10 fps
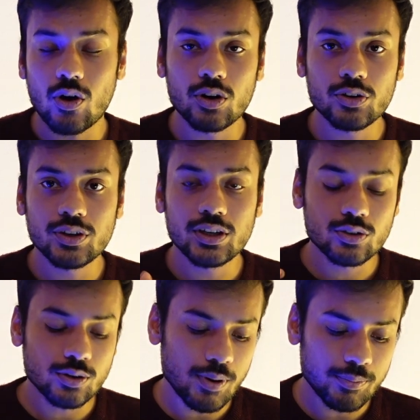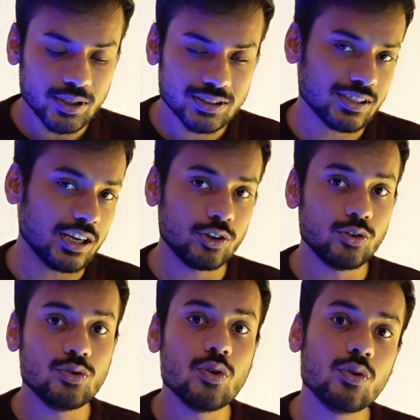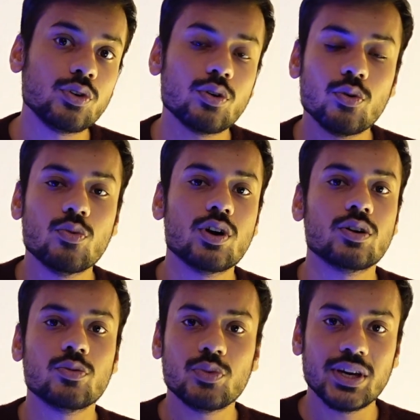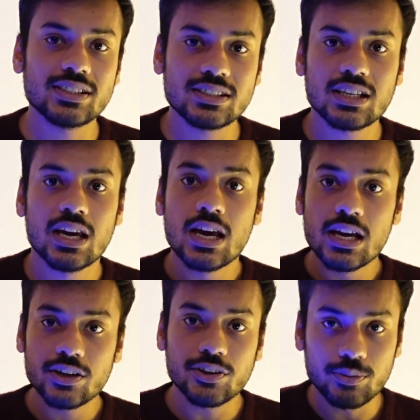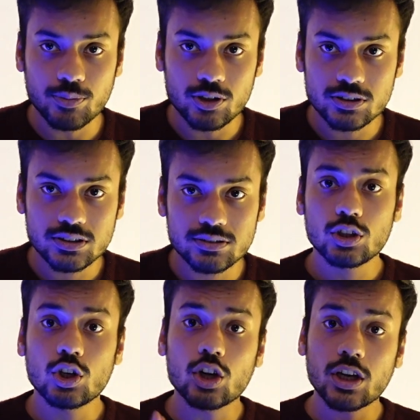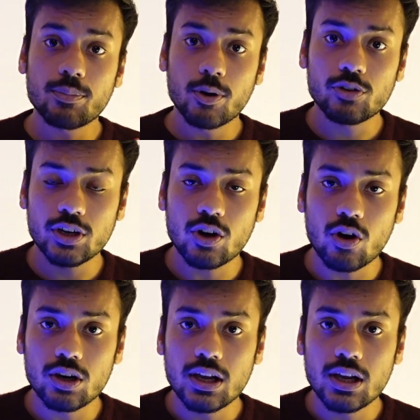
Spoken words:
All you need to remember is that you don't want to waste green balls. Talking about recall.